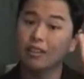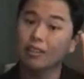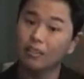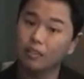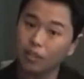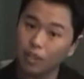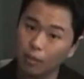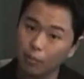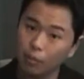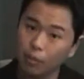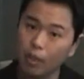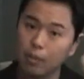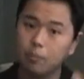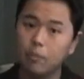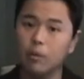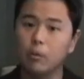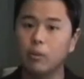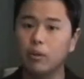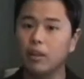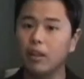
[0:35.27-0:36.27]
Some
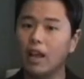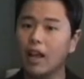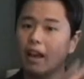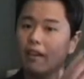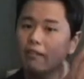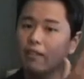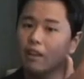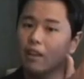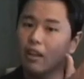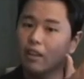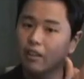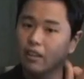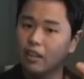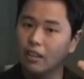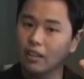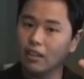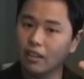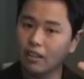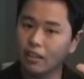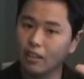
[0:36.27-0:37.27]
people will have it
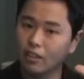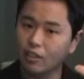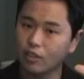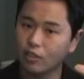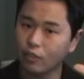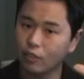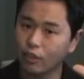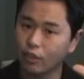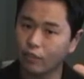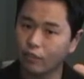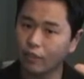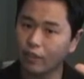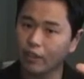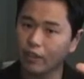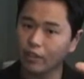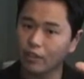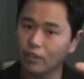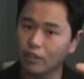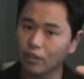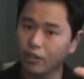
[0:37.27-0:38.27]
on these three
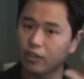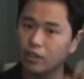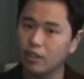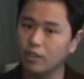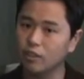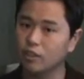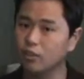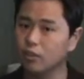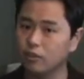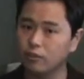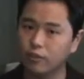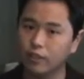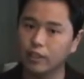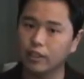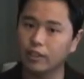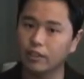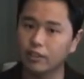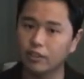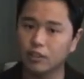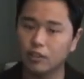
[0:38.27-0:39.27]
fingers or these two
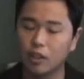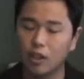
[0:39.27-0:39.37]
fingers.